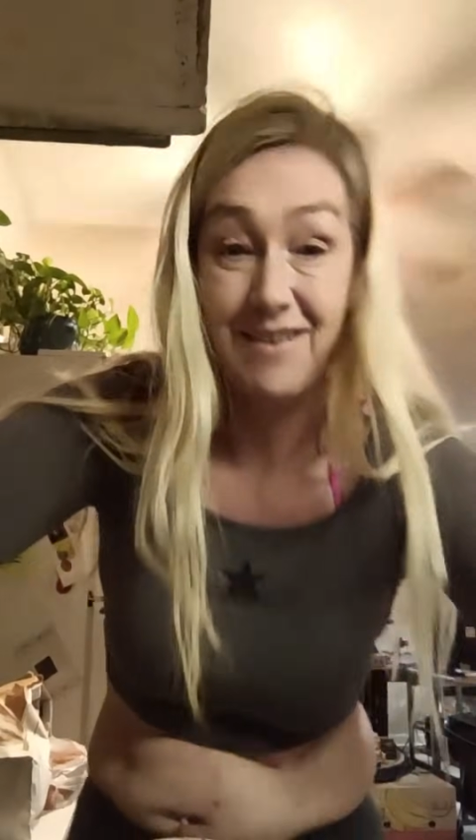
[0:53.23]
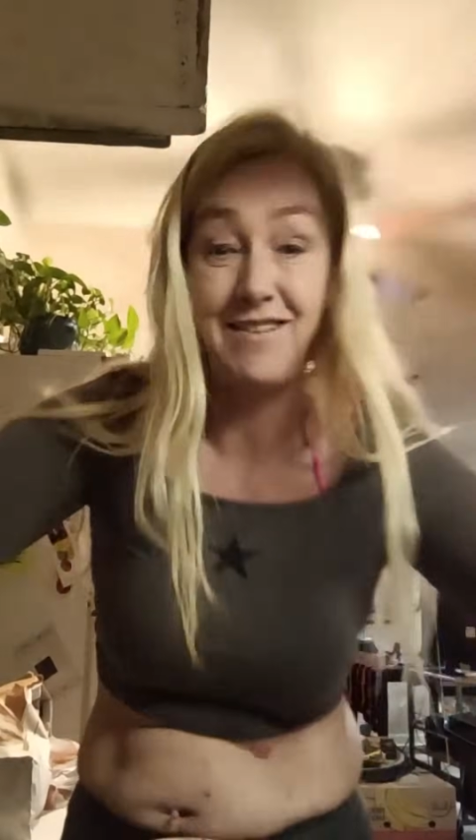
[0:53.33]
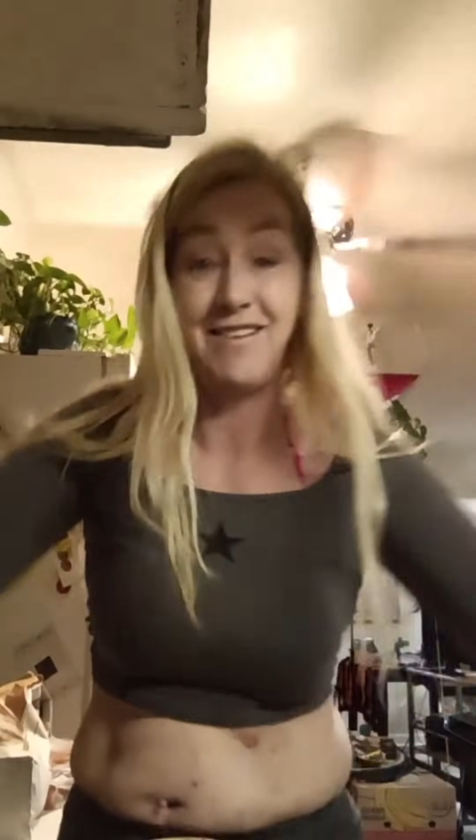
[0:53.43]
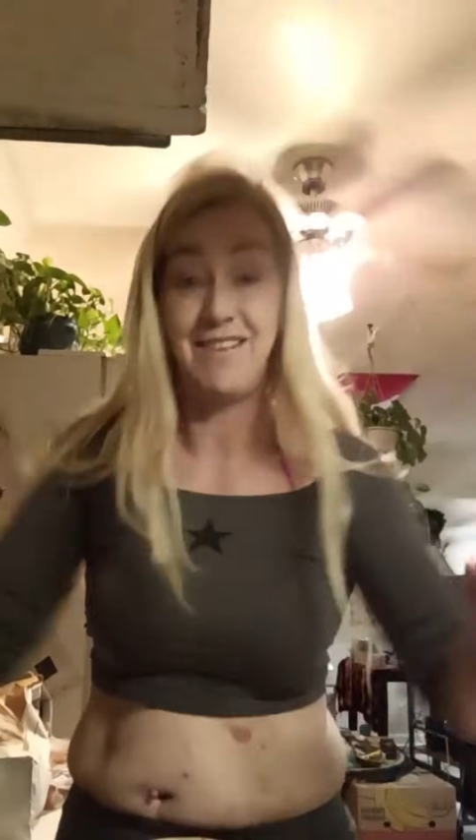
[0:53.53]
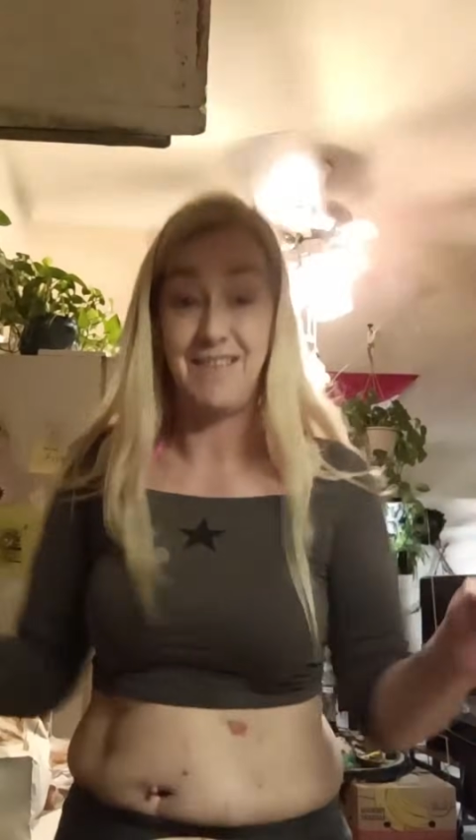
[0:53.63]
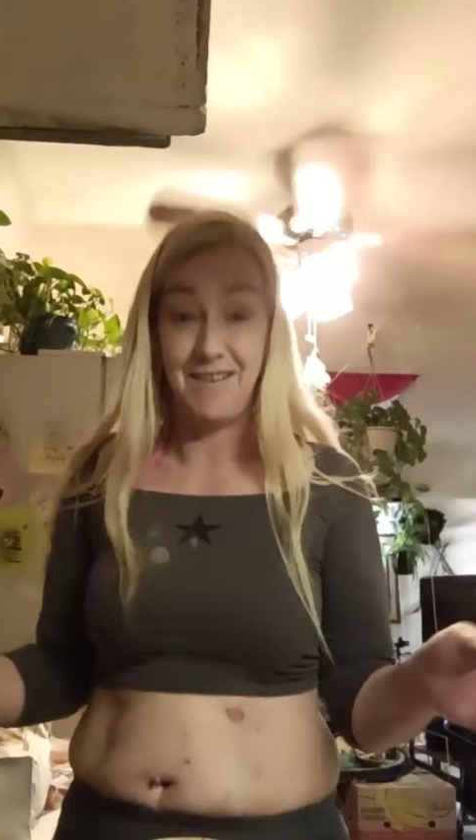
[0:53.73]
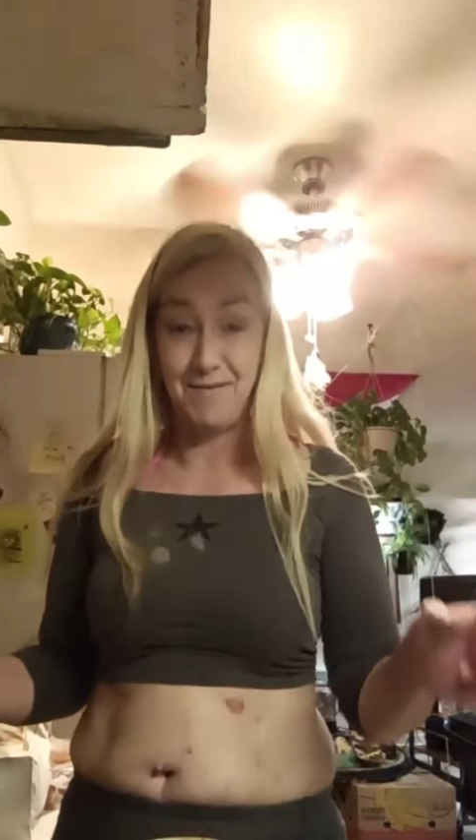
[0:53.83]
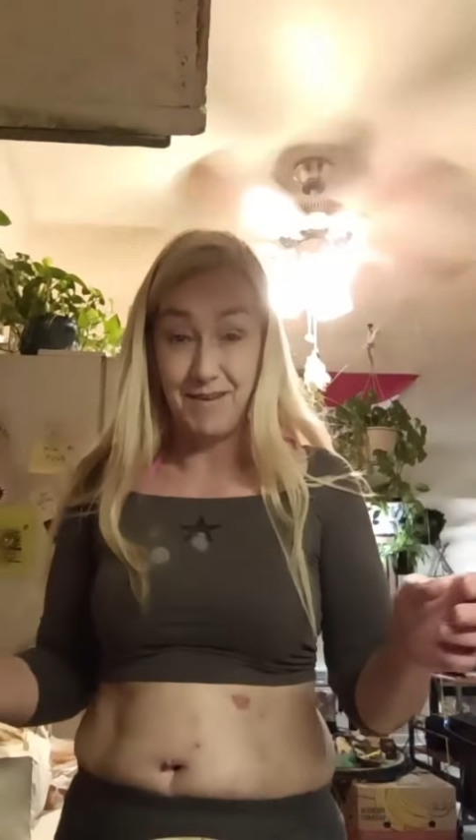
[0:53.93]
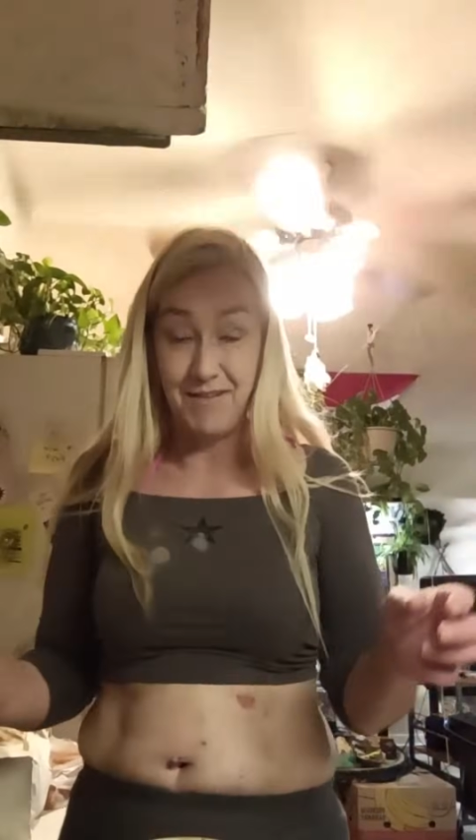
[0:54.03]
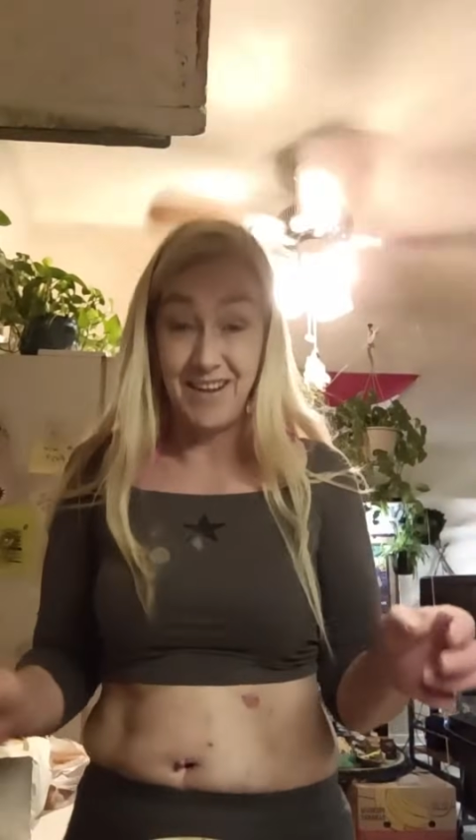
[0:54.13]

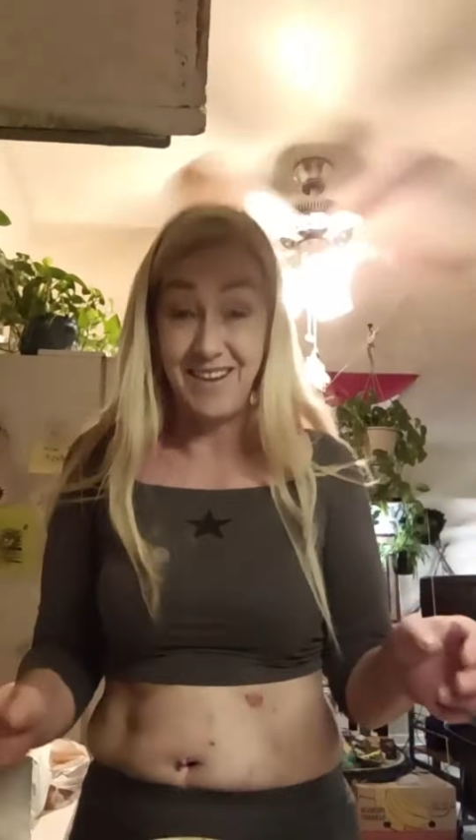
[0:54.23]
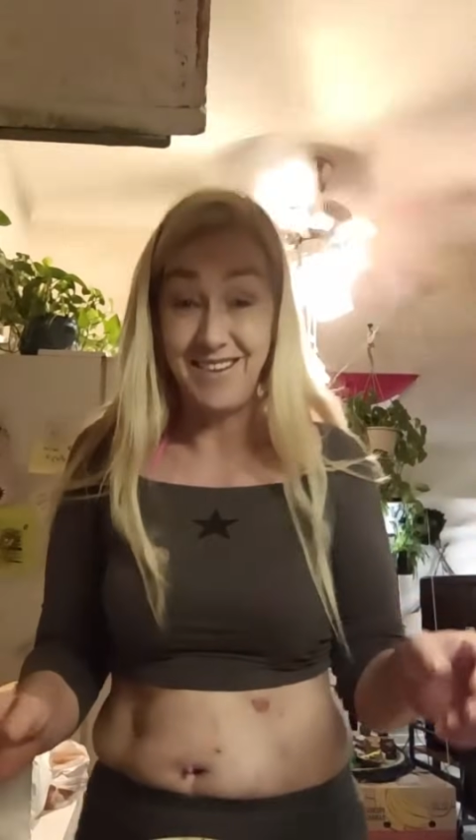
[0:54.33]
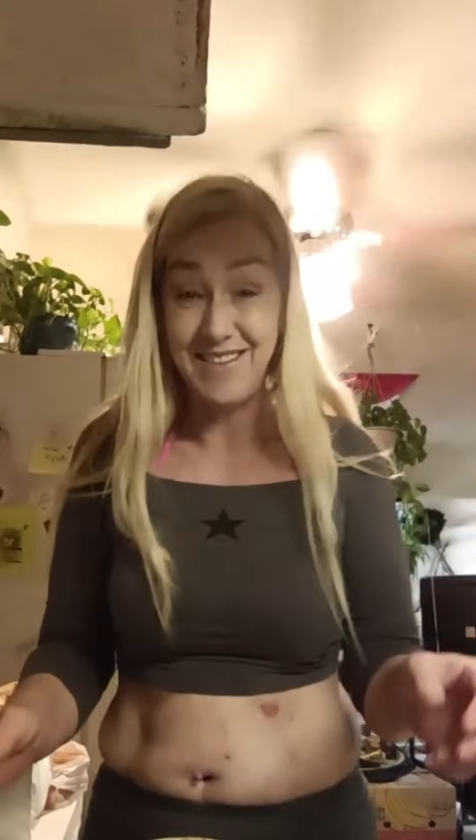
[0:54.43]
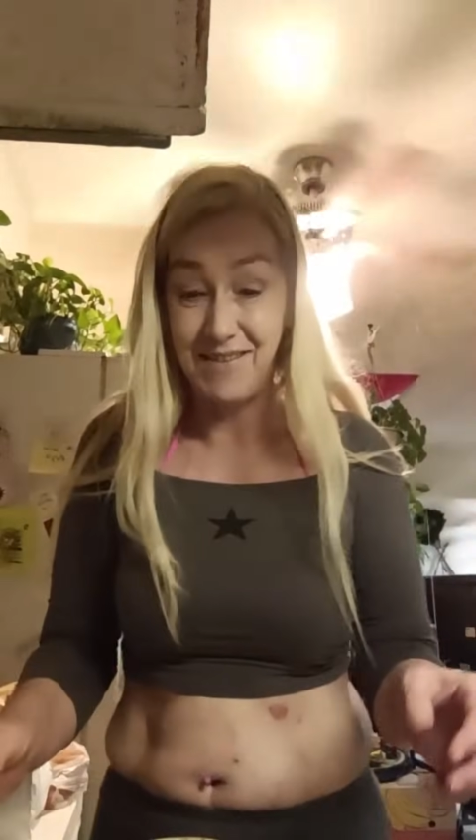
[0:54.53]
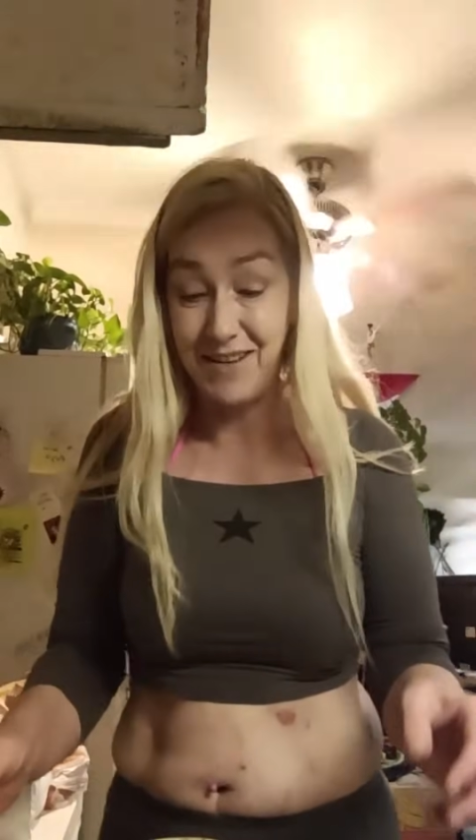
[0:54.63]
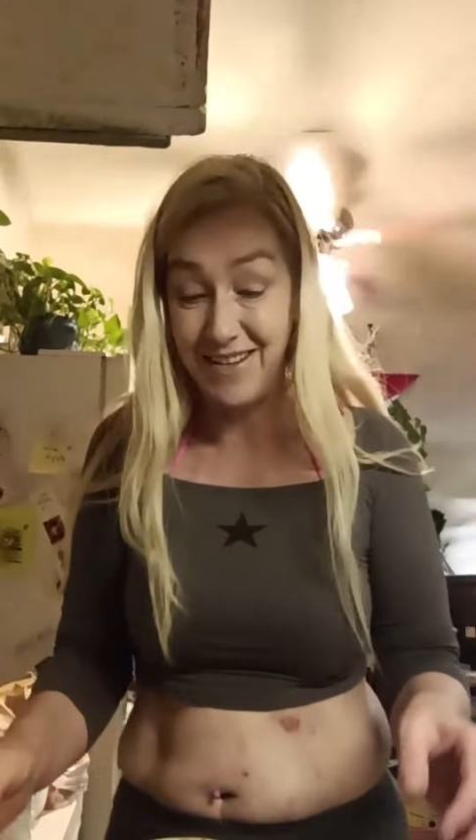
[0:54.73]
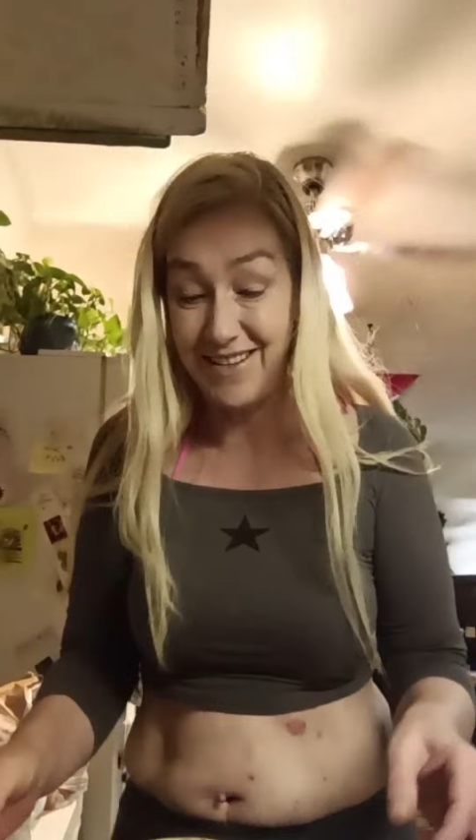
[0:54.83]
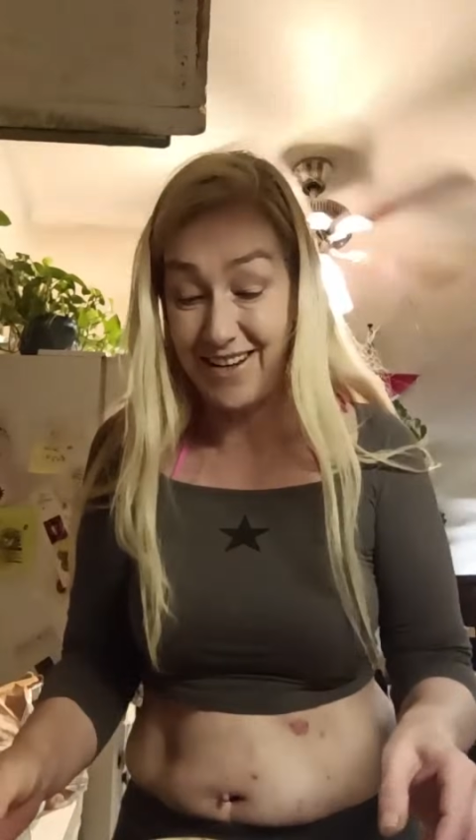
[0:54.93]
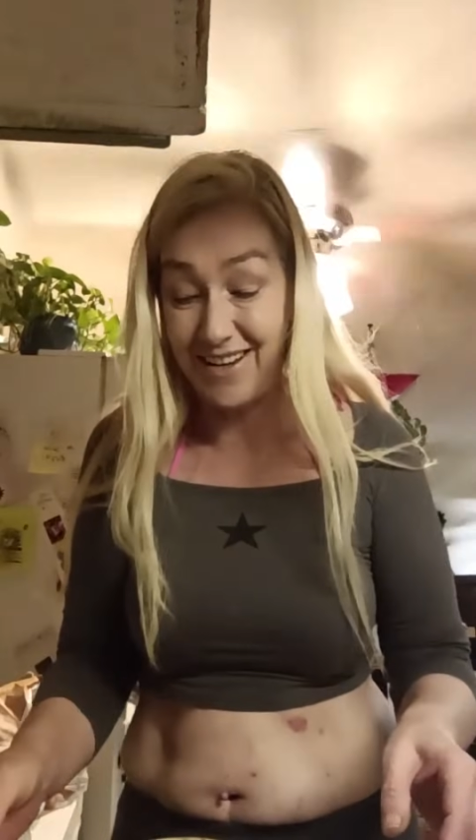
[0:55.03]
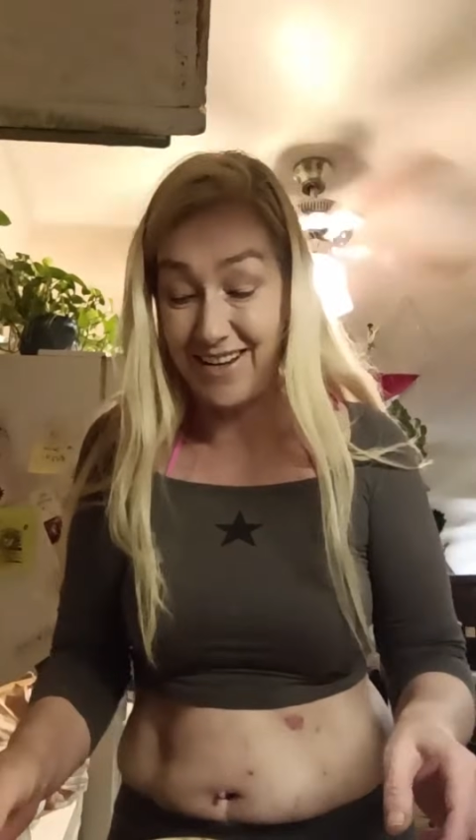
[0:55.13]
my videos I made
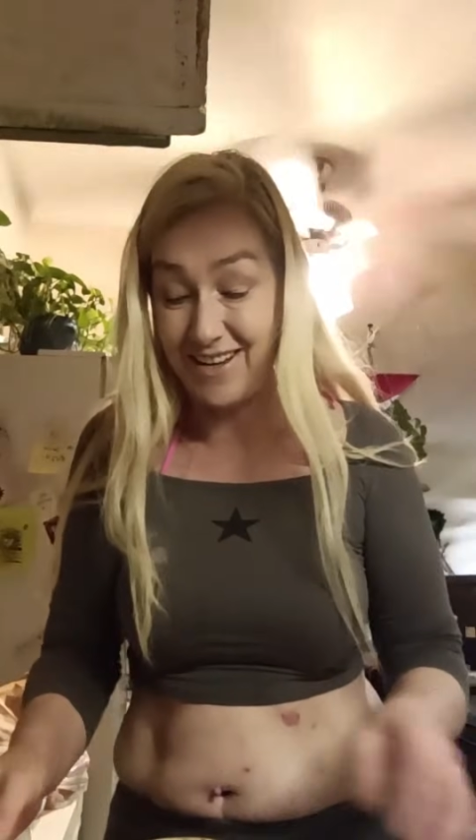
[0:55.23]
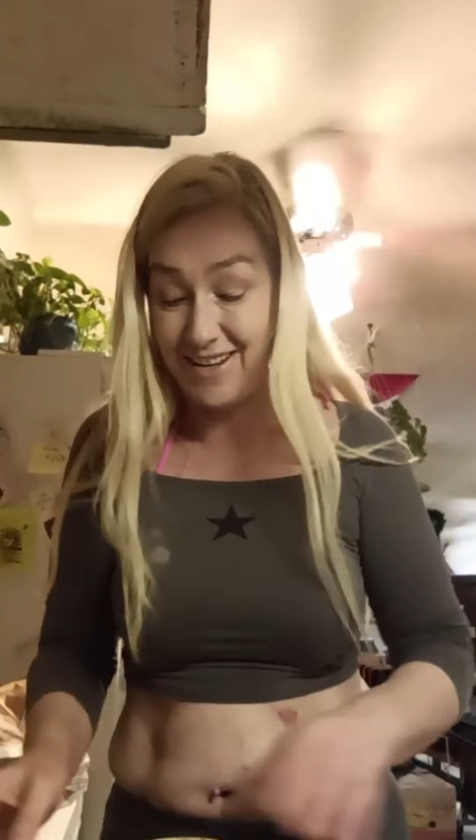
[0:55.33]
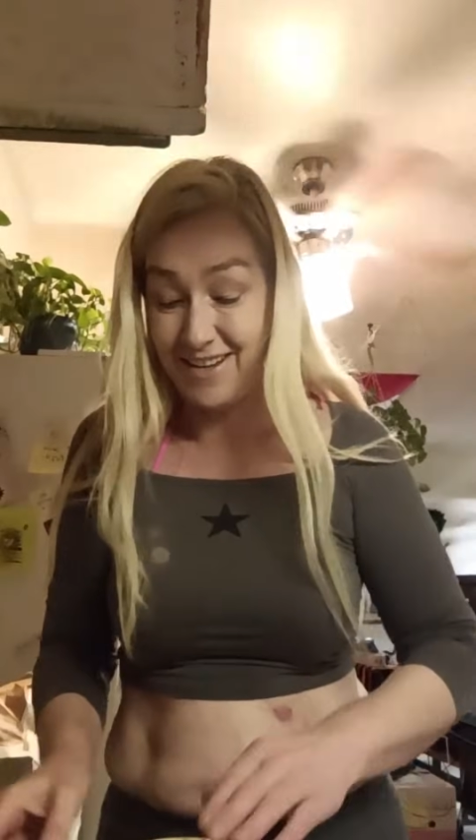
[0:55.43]
today.